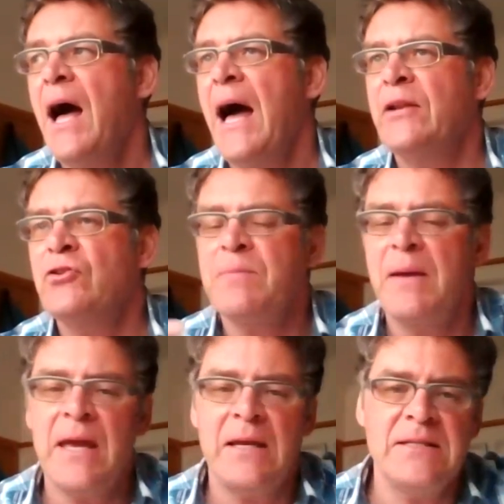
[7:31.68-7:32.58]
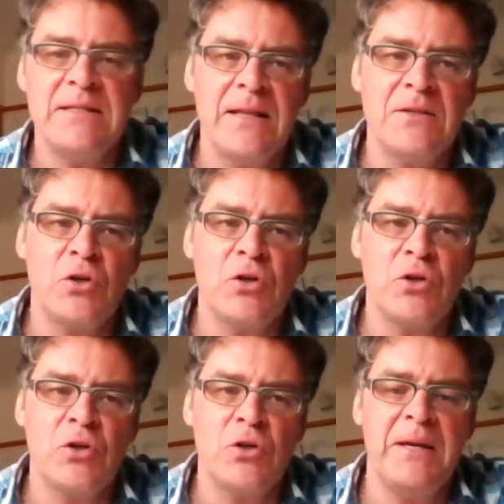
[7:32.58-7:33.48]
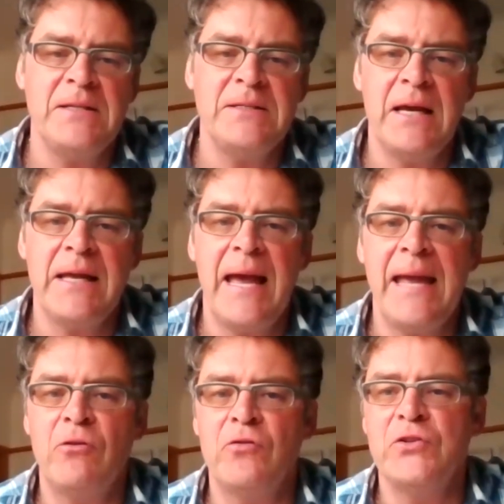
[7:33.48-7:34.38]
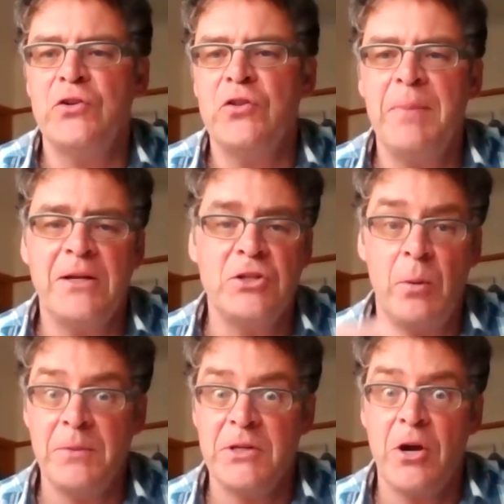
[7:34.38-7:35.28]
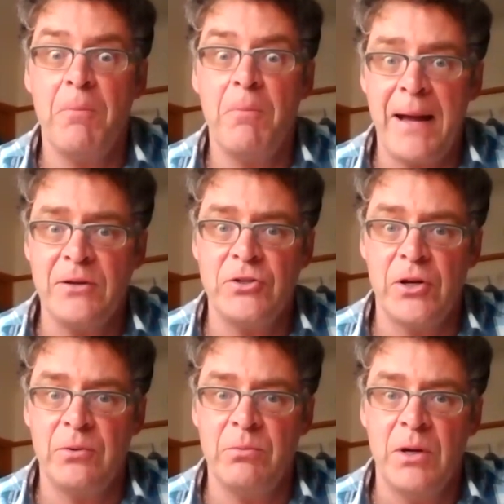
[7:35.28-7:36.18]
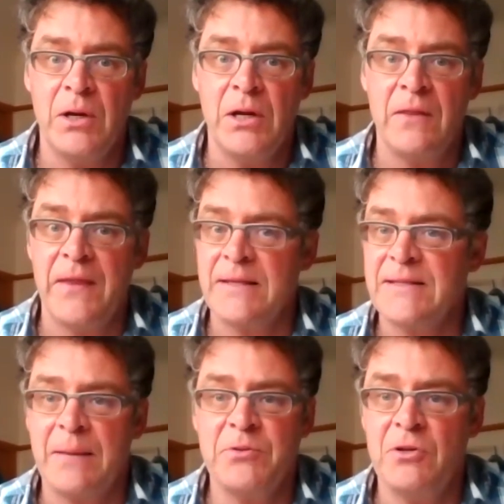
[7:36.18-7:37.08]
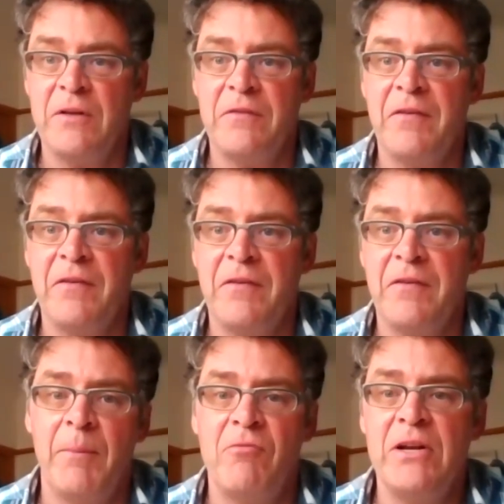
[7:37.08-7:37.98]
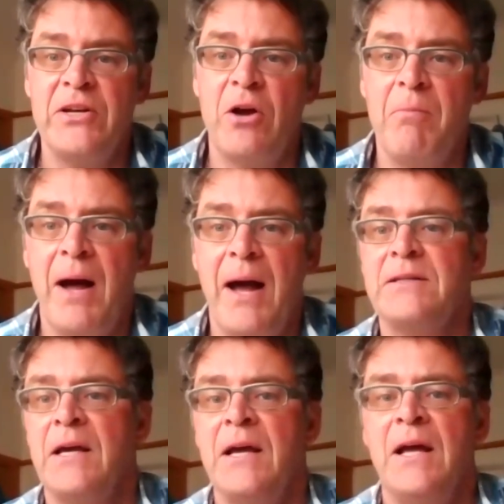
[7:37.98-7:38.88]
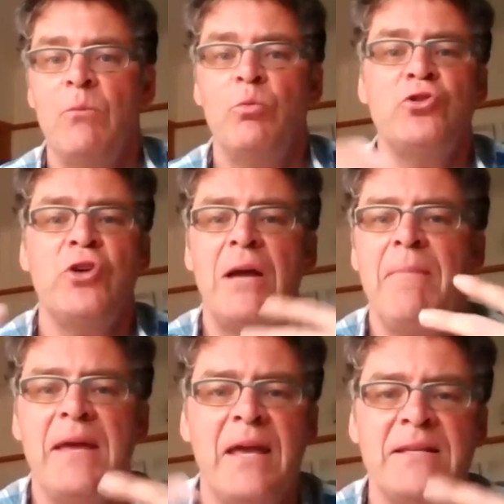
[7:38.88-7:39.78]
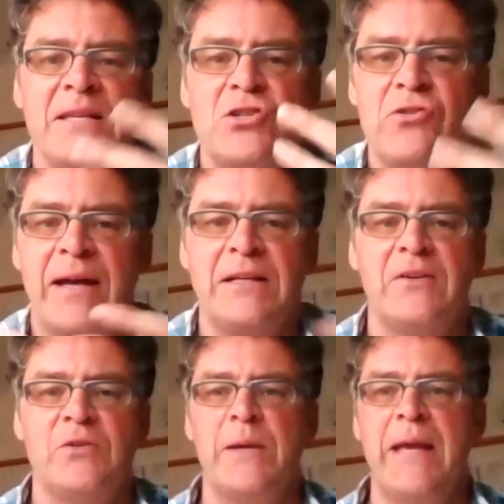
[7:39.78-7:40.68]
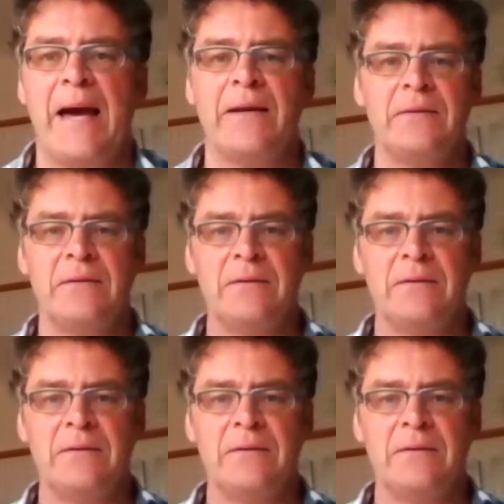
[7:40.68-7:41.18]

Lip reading: and it doesn't make any sense, or you want me to repeat it again, or there's another picture you want me to go back to, that's absolutely fine. I mean, I really don't mind. We'll try and make it as interactive as we can.